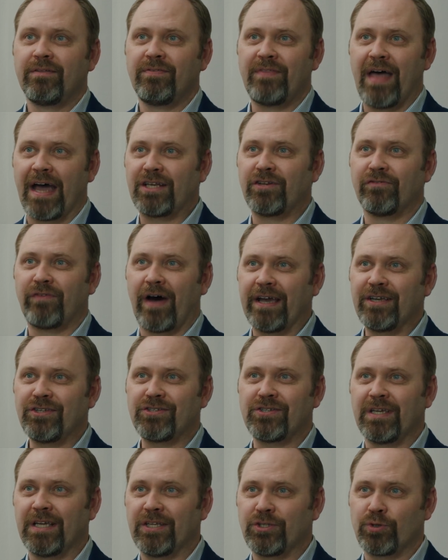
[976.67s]
that
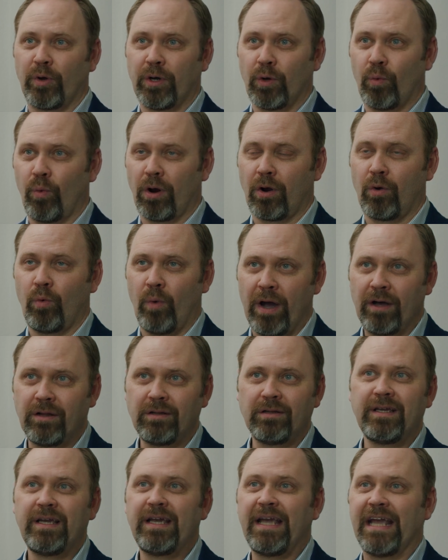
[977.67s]
device, it's going to work
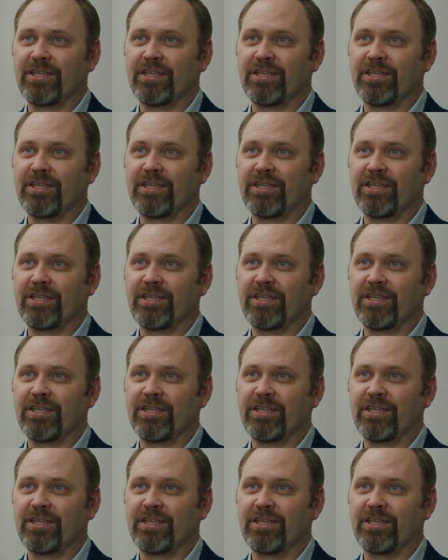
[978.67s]
well,